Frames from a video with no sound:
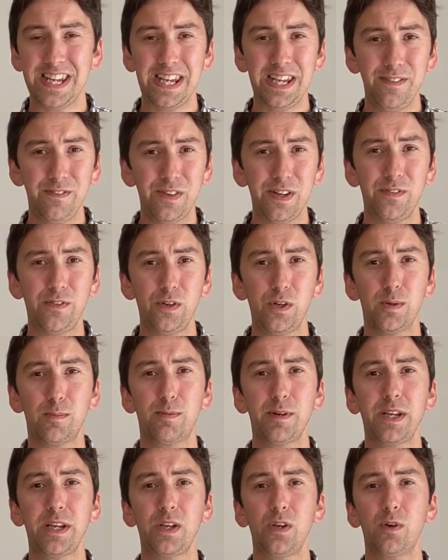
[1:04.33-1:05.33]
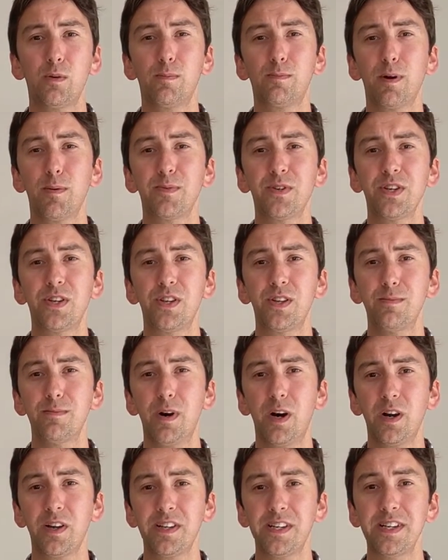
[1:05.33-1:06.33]
even if you're bringing your property to the
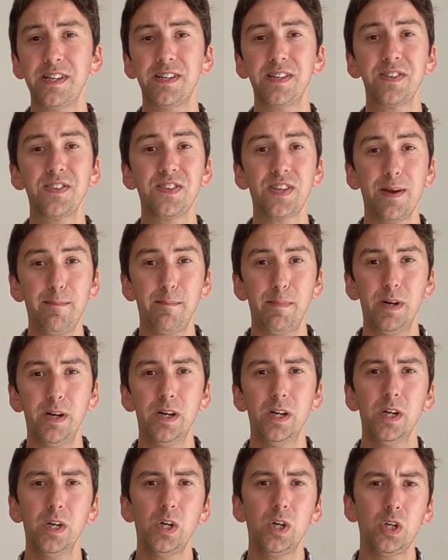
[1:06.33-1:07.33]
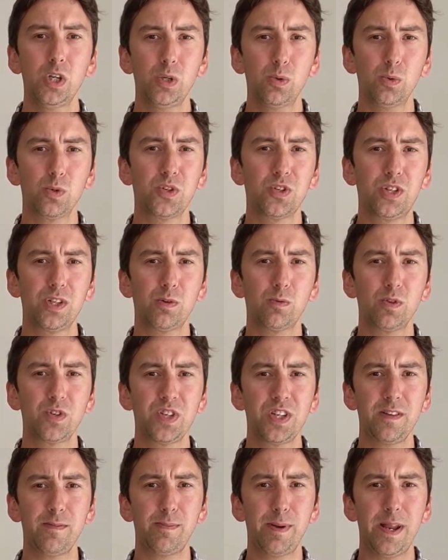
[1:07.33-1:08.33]
market in December, you'll still
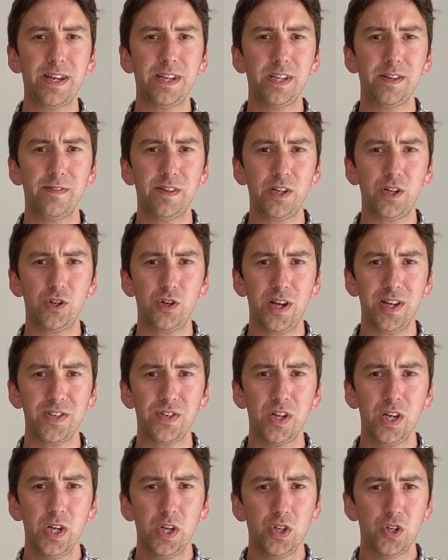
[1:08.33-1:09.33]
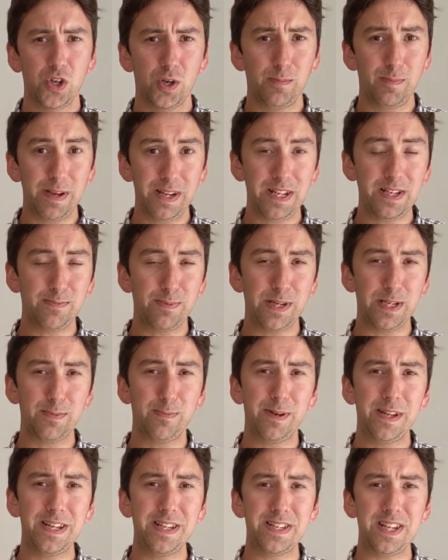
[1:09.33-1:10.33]
receive plenty of interest. So please,
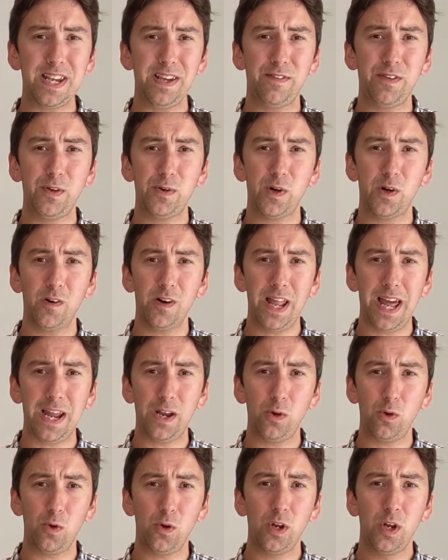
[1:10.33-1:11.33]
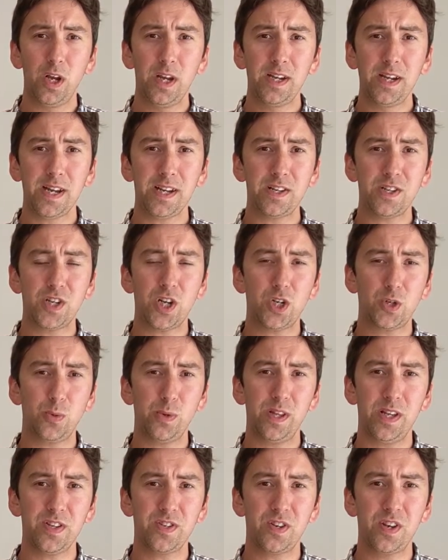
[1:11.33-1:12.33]
if you are a landlord, get in touch
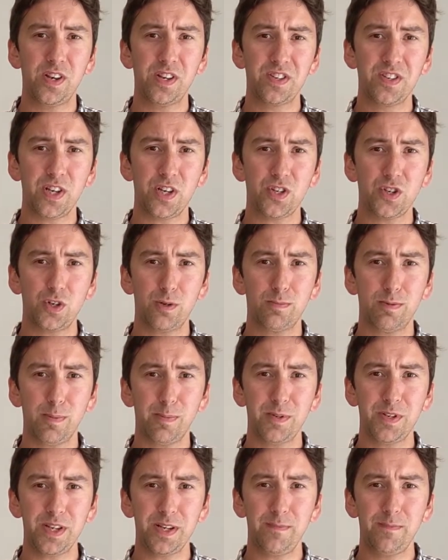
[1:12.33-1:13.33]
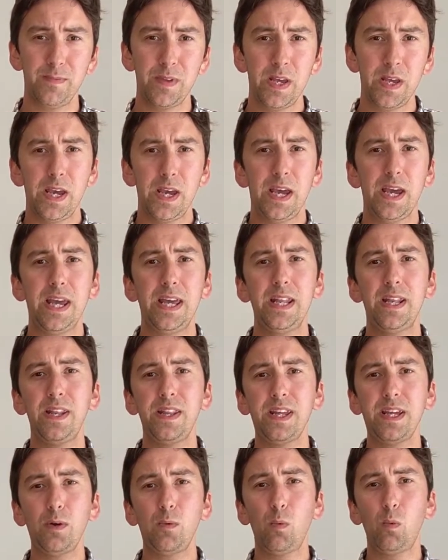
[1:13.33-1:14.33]
with us to discuss your property. In
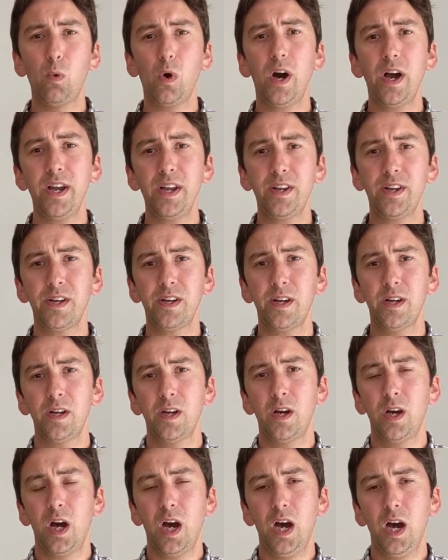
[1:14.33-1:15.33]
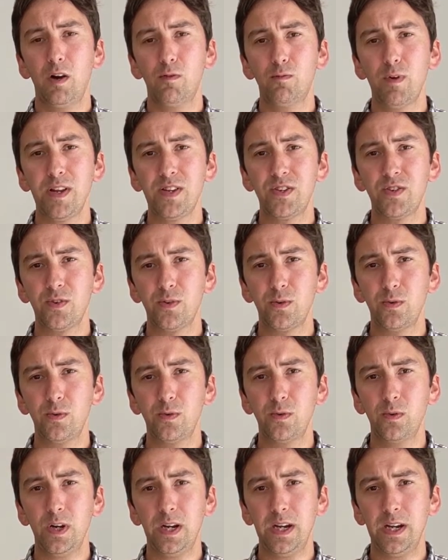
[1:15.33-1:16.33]
the wider
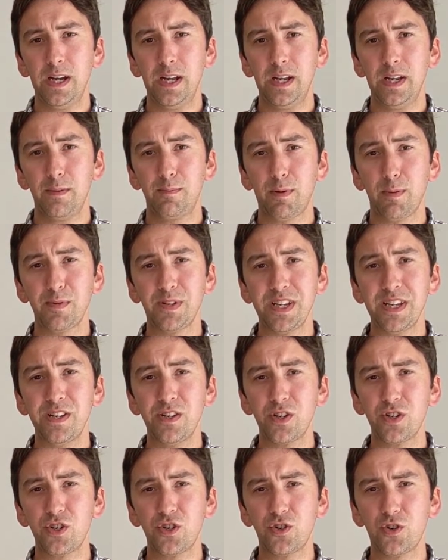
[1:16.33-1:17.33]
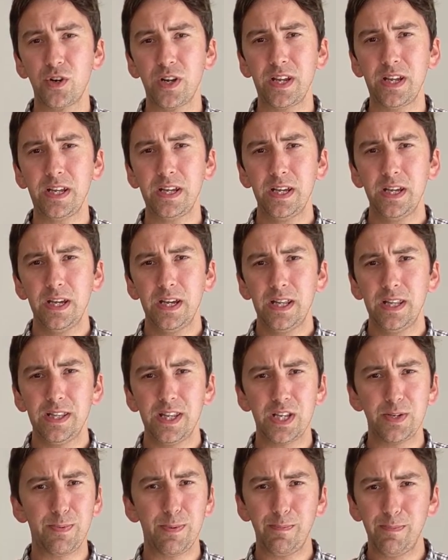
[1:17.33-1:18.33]
rental and property industry,
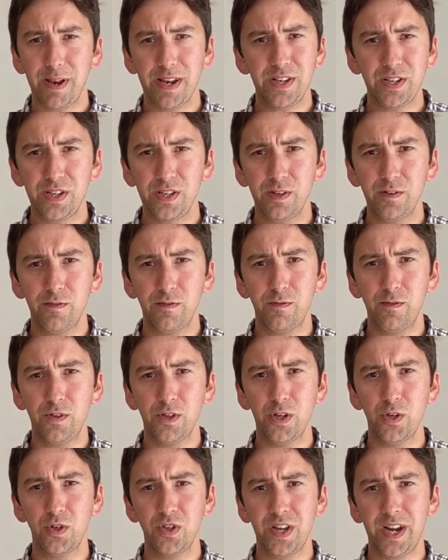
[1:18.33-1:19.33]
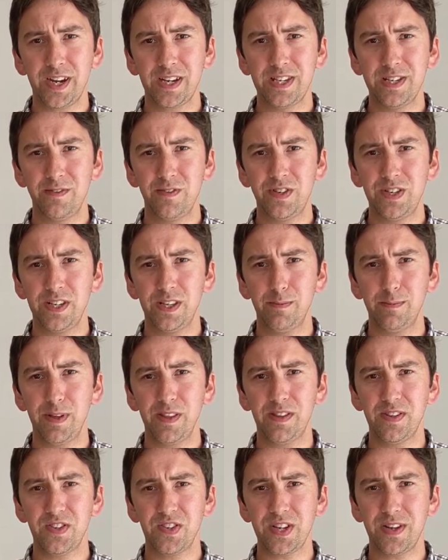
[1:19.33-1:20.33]
there's been plenty of news and activity in the
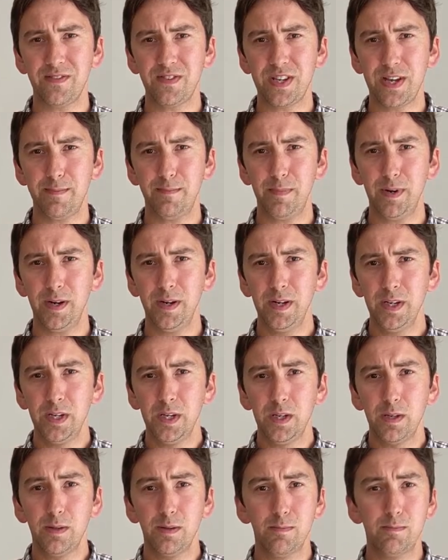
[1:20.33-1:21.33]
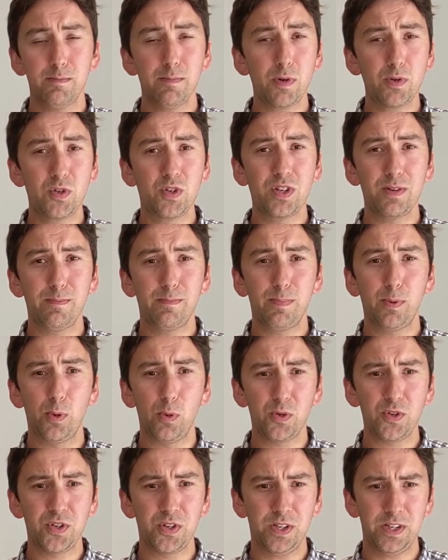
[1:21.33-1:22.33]
month of September. Most
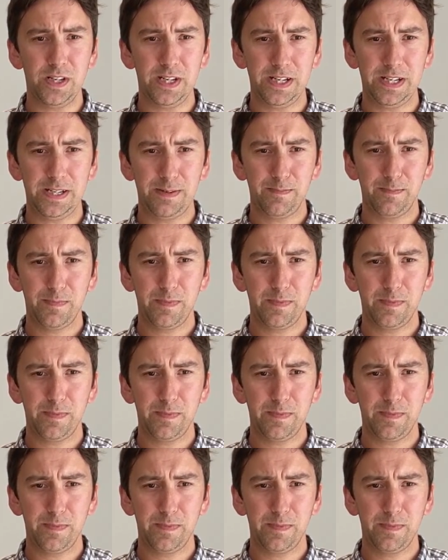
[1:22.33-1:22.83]
importantly,